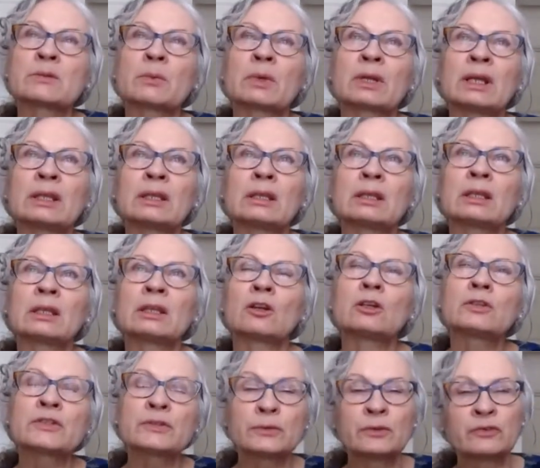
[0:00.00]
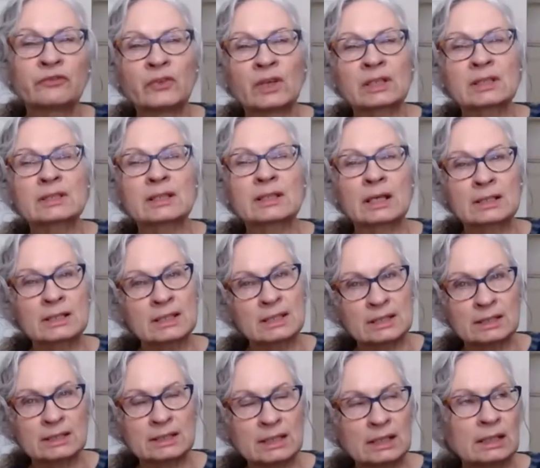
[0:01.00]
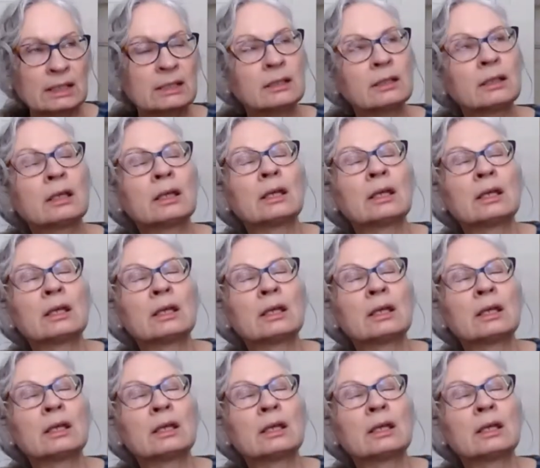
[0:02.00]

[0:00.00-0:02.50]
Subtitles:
but it also affects us today,